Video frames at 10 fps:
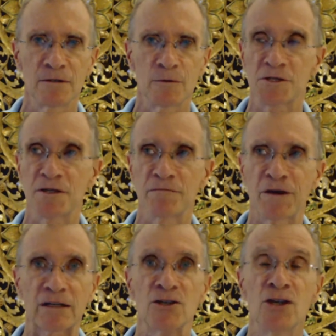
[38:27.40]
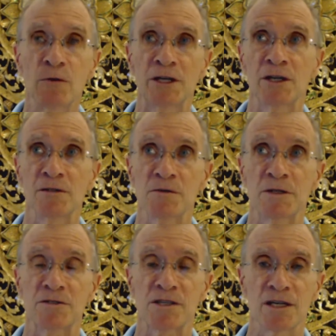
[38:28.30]
Whereas in fact, no one knows
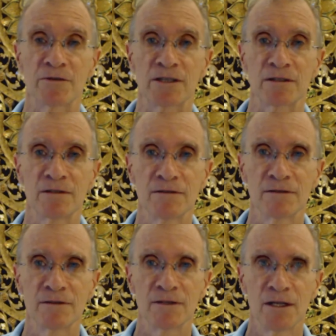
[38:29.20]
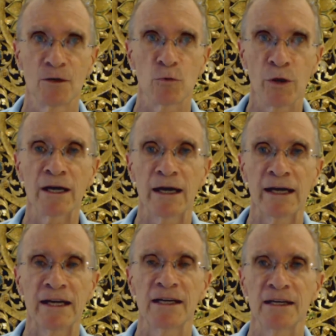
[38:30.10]
where it's going. We're
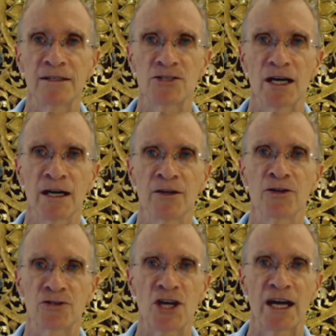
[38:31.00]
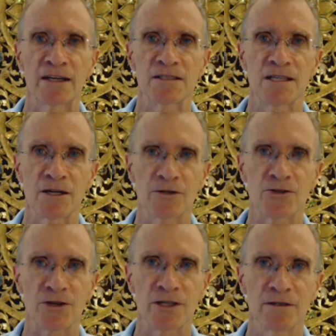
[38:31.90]
heading into uncharted
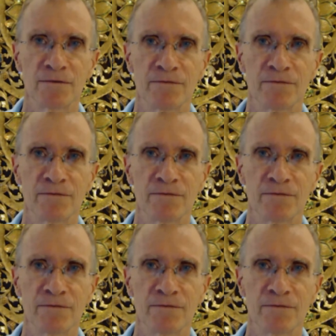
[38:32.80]
territory.